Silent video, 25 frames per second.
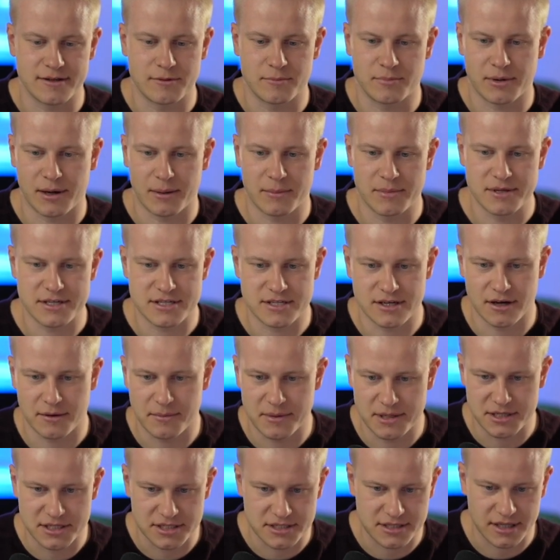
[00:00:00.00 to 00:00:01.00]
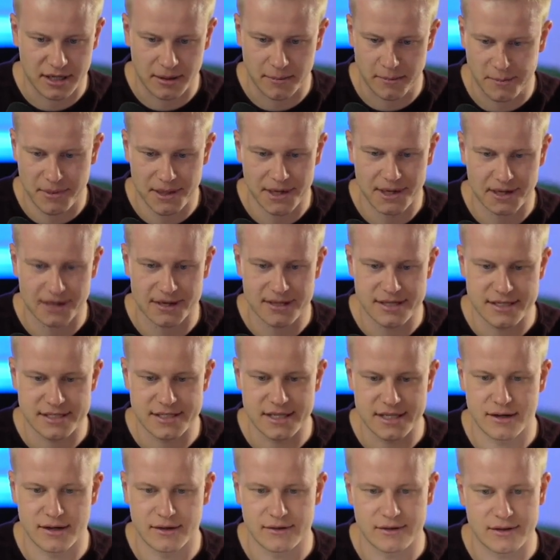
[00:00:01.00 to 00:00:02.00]
you probably saw me just like building this
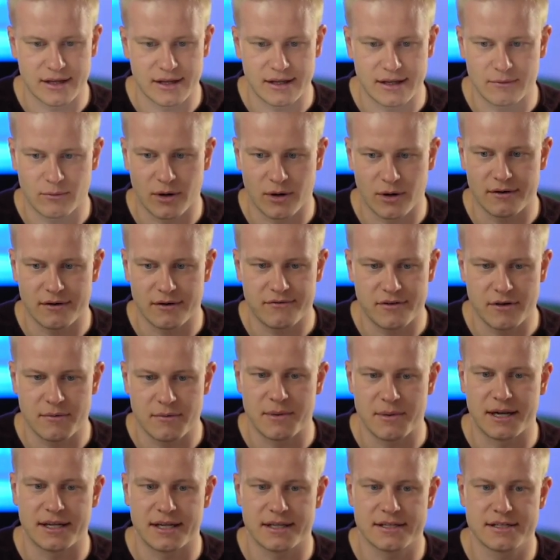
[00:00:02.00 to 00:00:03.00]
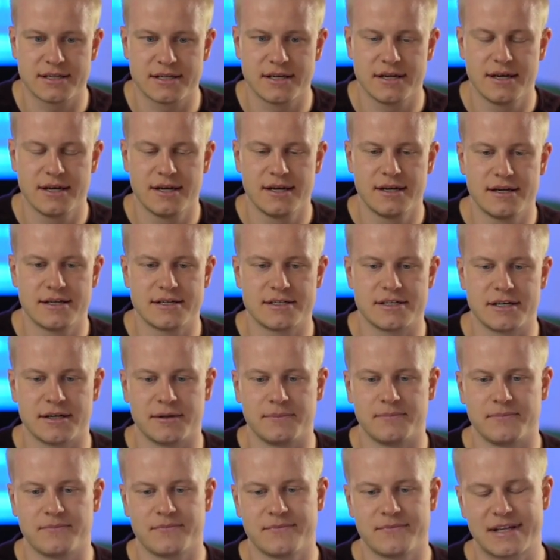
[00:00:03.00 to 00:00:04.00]
out in what few minutes so
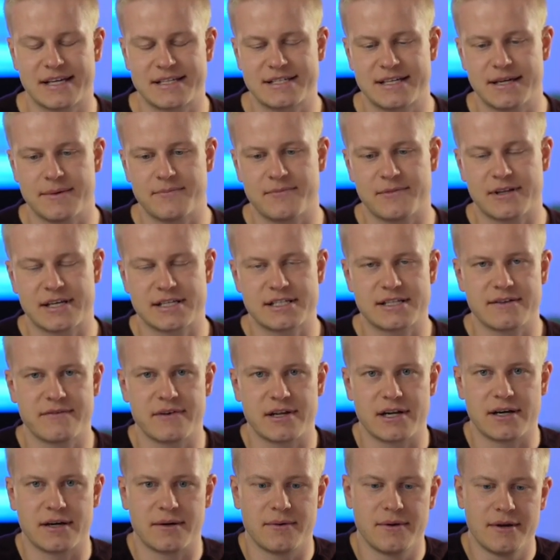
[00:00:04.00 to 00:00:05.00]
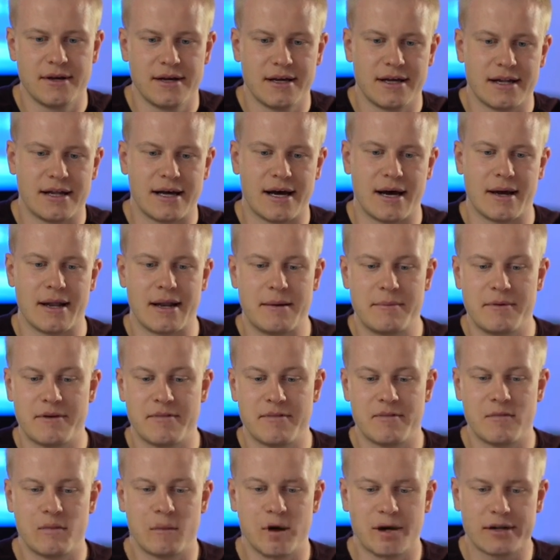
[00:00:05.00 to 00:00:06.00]
that's it that's the video uh, let me know
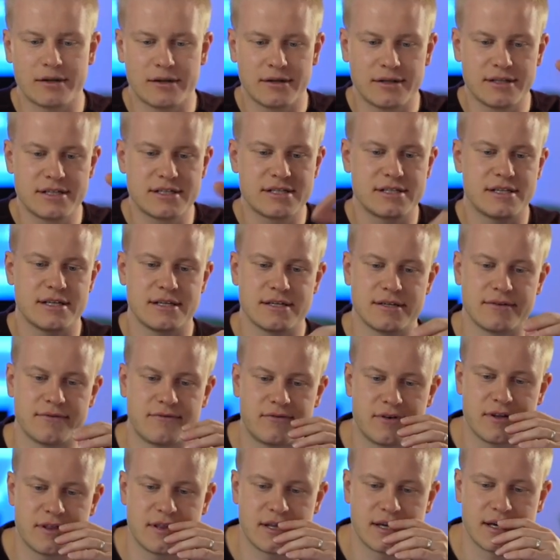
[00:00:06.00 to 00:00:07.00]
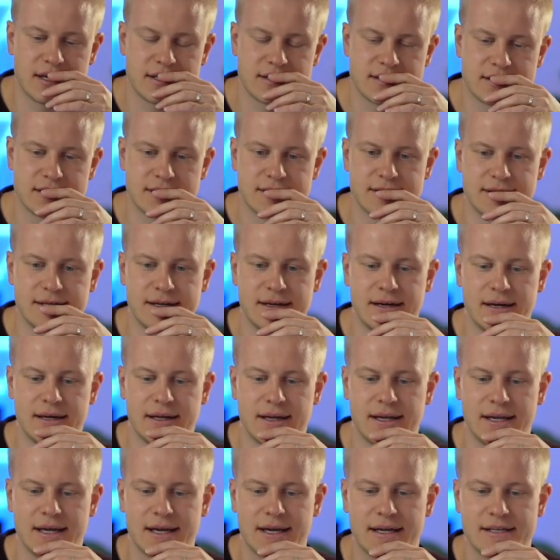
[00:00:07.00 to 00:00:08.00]
if you want all these th free things uh,
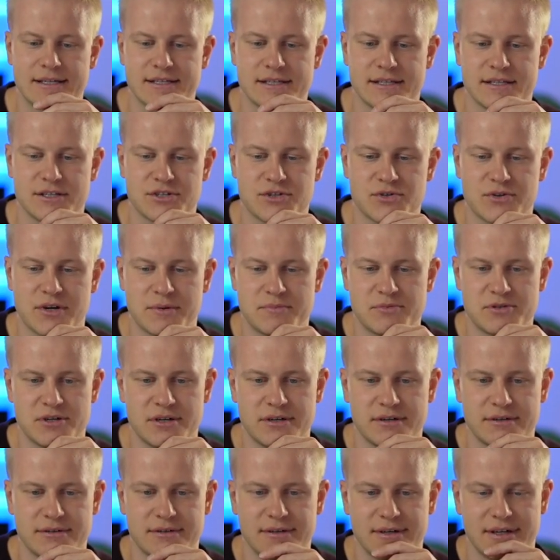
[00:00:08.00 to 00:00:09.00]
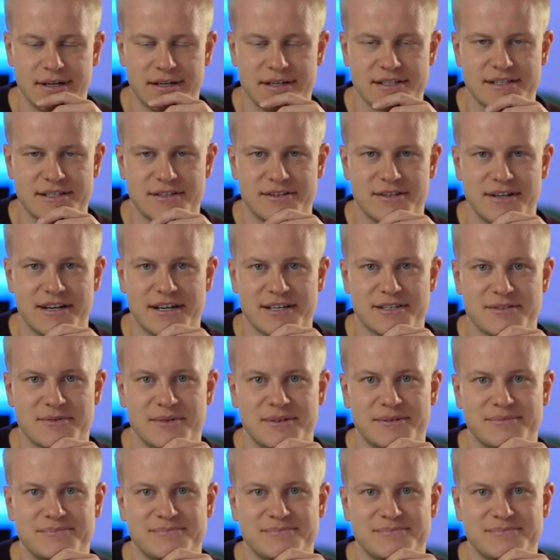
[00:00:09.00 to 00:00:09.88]
link is in the description and i'll see you in the next one